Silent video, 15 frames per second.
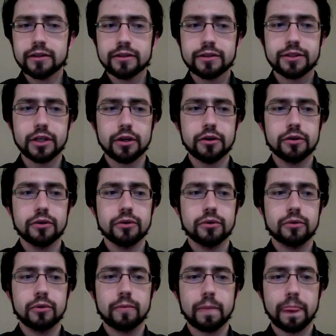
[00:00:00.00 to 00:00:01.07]

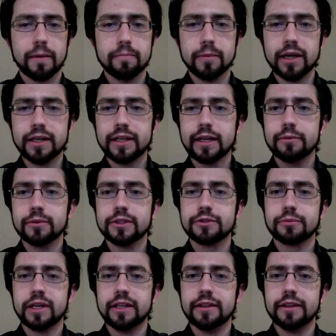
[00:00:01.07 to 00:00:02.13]
So Monday was
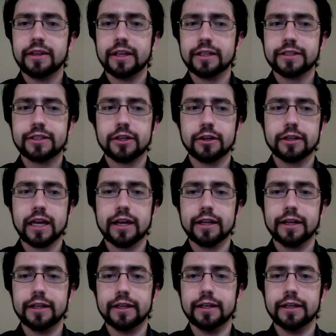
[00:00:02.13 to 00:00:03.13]
when things started